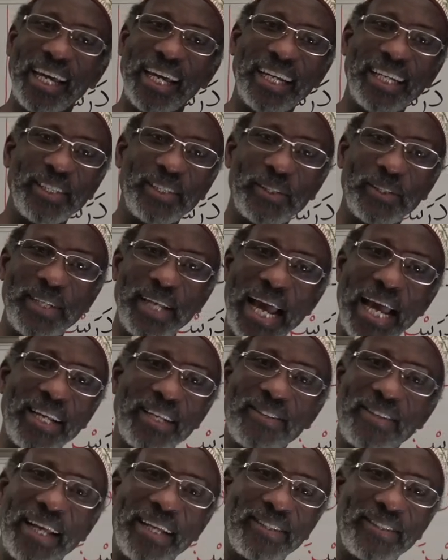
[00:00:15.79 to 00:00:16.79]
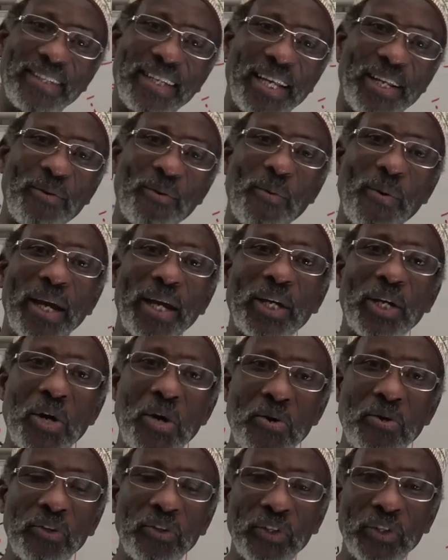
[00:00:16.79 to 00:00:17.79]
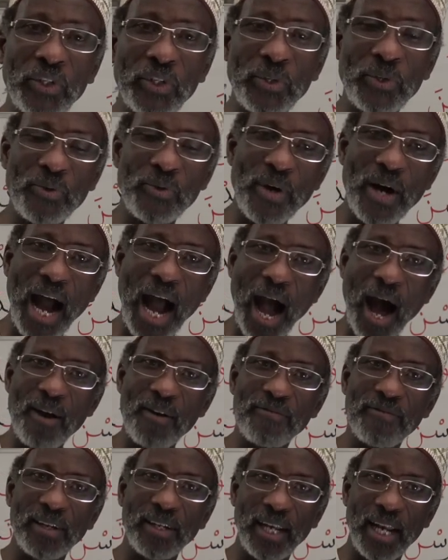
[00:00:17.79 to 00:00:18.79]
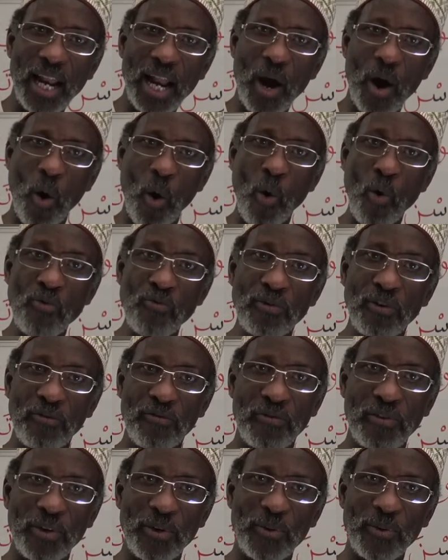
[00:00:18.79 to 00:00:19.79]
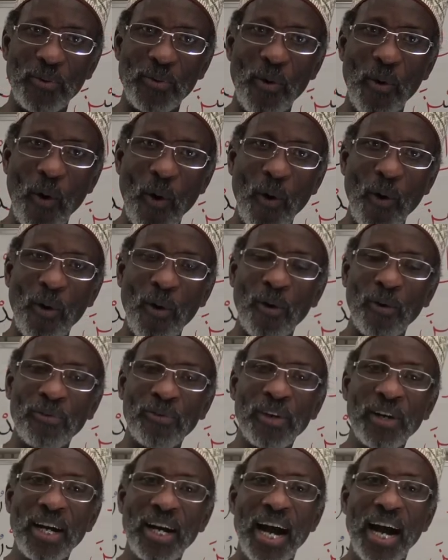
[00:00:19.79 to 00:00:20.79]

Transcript: In today's lesson, we're going to have an overview of